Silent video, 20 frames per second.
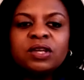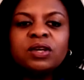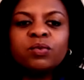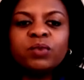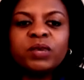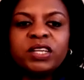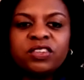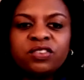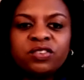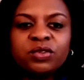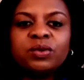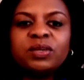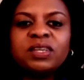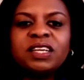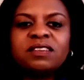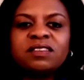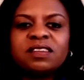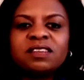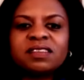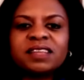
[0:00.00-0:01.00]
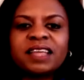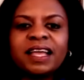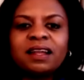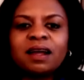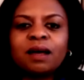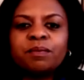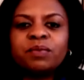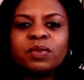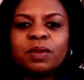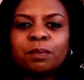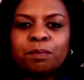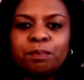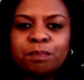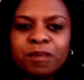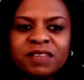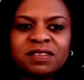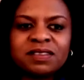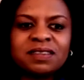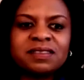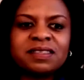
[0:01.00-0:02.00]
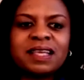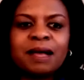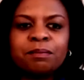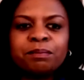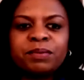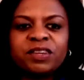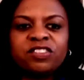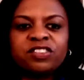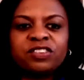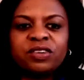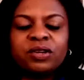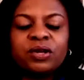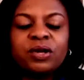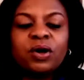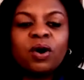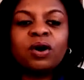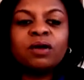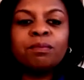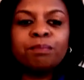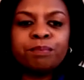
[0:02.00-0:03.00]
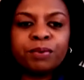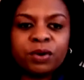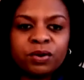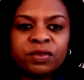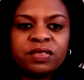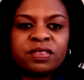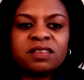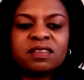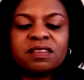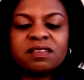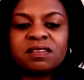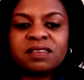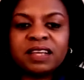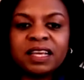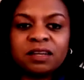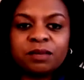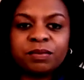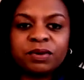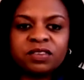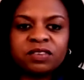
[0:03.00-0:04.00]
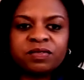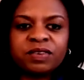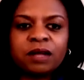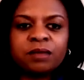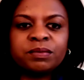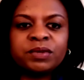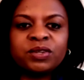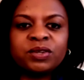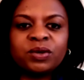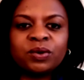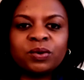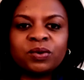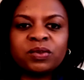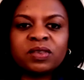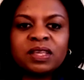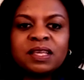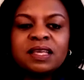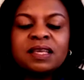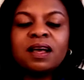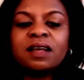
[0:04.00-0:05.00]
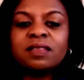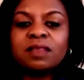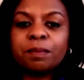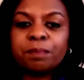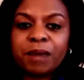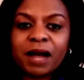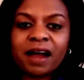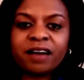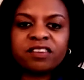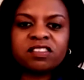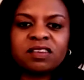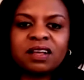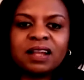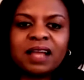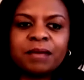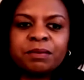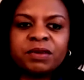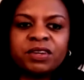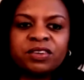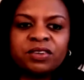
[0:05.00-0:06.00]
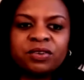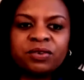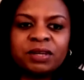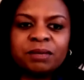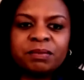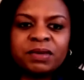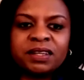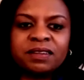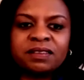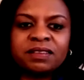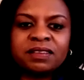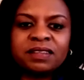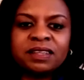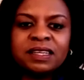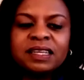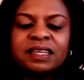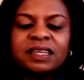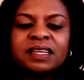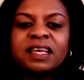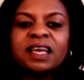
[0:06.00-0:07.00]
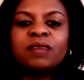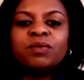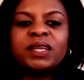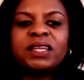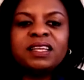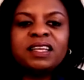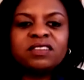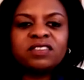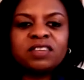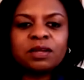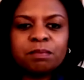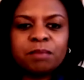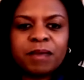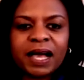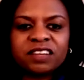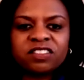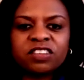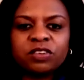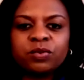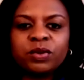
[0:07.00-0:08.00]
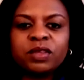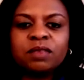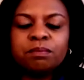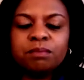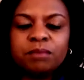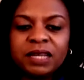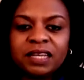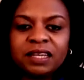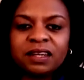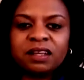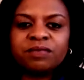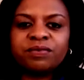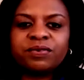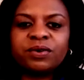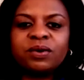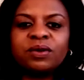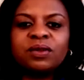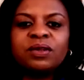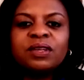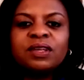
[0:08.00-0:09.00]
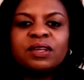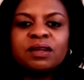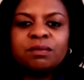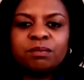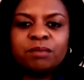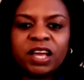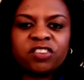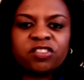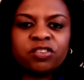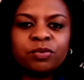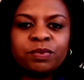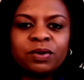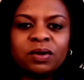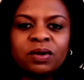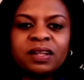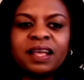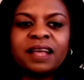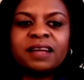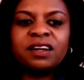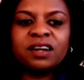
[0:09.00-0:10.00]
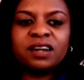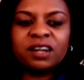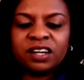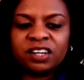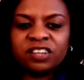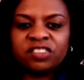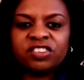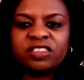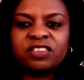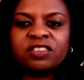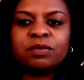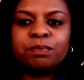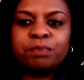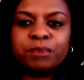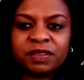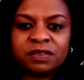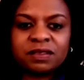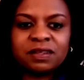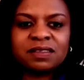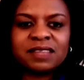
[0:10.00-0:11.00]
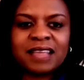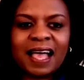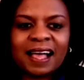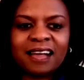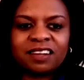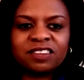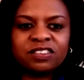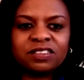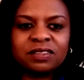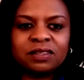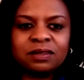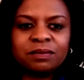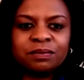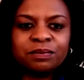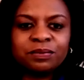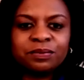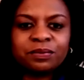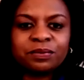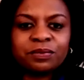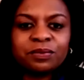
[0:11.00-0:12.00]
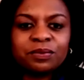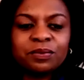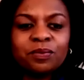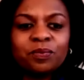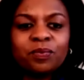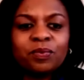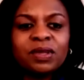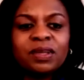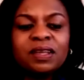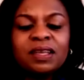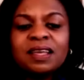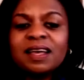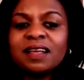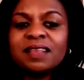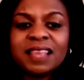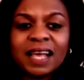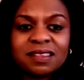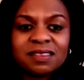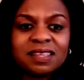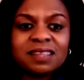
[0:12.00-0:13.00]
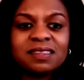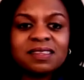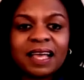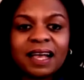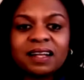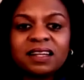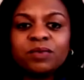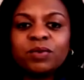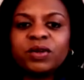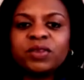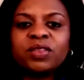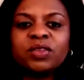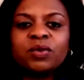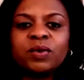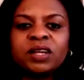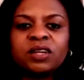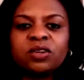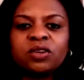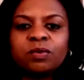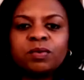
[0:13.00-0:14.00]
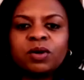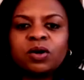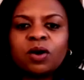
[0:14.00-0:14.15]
we do need to scale up the business ambition on both the Sustainable Development Goals and the Paris Climate Agreement. And we need to match it with meaningful, measurable, and urgent business action. And that's exactly what the UN Global